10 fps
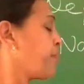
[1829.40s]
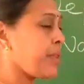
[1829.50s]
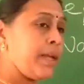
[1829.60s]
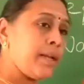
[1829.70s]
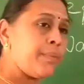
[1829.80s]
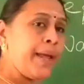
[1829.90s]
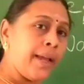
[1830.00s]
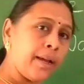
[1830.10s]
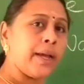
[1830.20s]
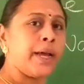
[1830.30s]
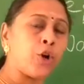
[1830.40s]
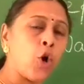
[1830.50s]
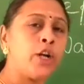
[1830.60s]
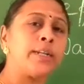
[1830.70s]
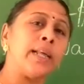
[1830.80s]
it may
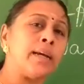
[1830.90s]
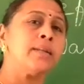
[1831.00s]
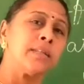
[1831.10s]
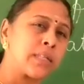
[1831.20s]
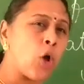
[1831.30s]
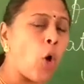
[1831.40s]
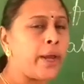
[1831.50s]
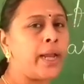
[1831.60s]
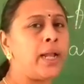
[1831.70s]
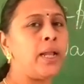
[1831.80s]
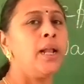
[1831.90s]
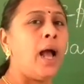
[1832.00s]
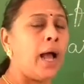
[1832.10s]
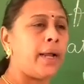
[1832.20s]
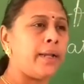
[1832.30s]
erode the soil
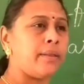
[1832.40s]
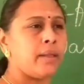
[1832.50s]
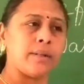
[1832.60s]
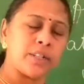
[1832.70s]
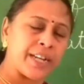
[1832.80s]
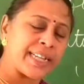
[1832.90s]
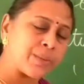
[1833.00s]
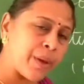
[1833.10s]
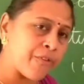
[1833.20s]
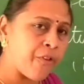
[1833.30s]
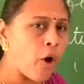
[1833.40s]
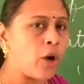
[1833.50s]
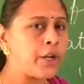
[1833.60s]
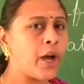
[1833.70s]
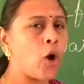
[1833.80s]
and the trees may
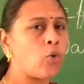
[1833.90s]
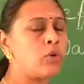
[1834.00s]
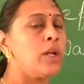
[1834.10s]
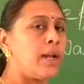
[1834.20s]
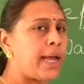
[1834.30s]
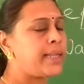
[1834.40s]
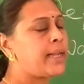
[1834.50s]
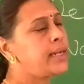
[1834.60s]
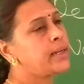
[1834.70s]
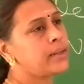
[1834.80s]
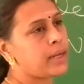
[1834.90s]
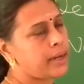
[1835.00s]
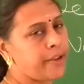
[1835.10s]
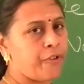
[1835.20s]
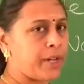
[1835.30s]
fall down. Like that, the
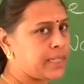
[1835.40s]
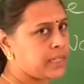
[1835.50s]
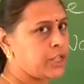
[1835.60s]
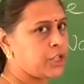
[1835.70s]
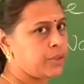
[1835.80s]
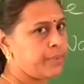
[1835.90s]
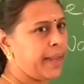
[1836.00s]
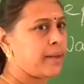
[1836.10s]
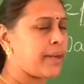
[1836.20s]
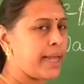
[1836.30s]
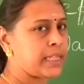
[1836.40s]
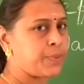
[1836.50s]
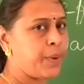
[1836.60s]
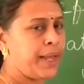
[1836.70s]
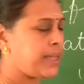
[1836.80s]
deforestation may
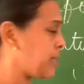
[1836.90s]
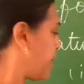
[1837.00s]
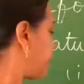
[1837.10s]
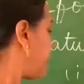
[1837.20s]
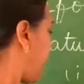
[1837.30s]
take place.